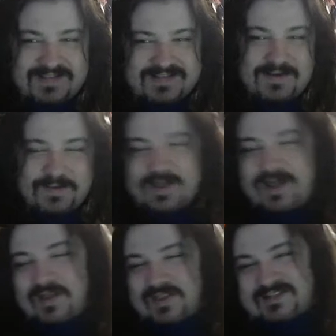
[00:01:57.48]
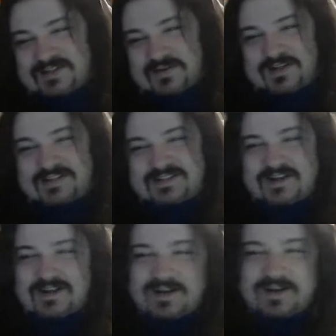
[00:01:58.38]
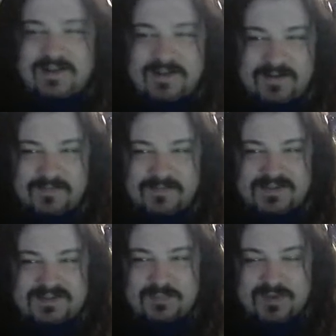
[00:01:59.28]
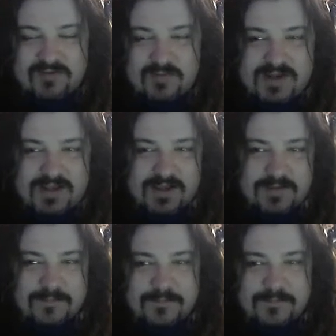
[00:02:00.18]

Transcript: so, that's a great start. This is a bit of a minigame.